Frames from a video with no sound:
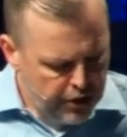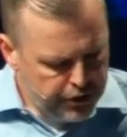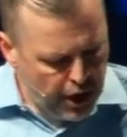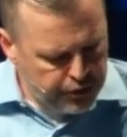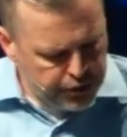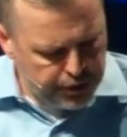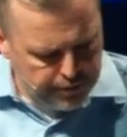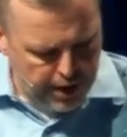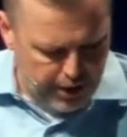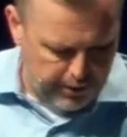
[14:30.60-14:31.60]
Don't you
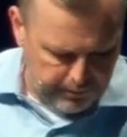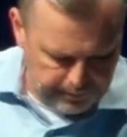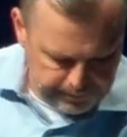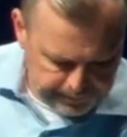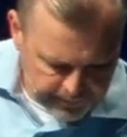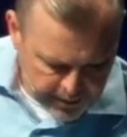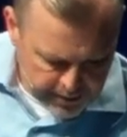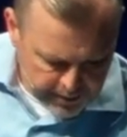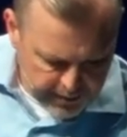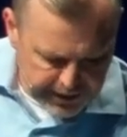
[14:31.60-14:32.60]
know
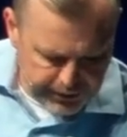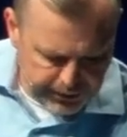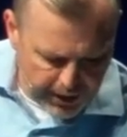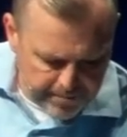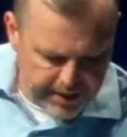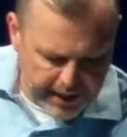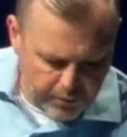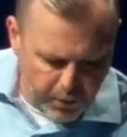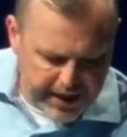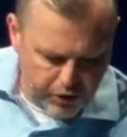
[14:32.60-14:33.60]
that someday
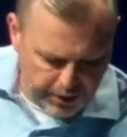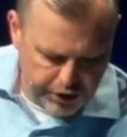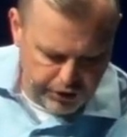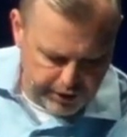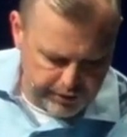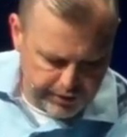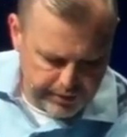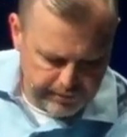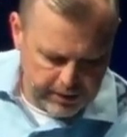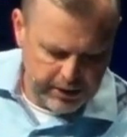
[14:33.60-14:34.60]
we Christians
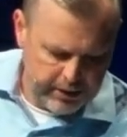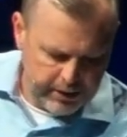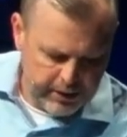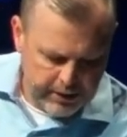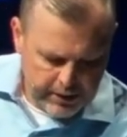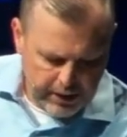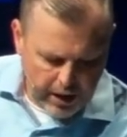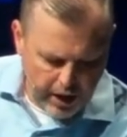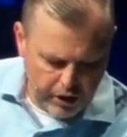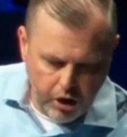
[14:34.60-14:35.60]

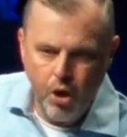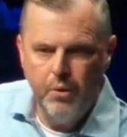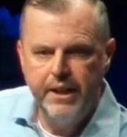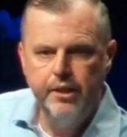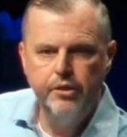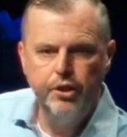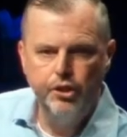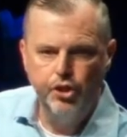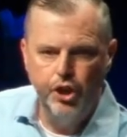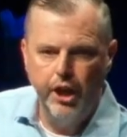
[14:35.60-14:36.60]
are going to
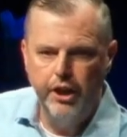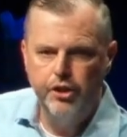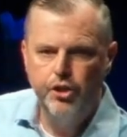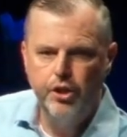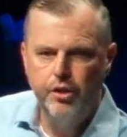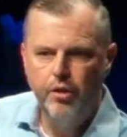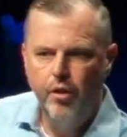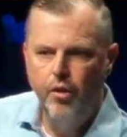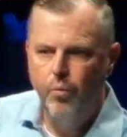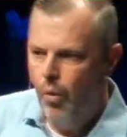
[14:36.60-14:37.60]
judge
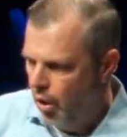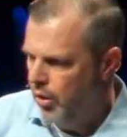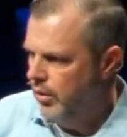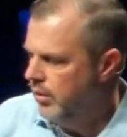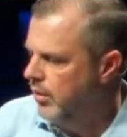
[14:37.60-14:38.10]
the world?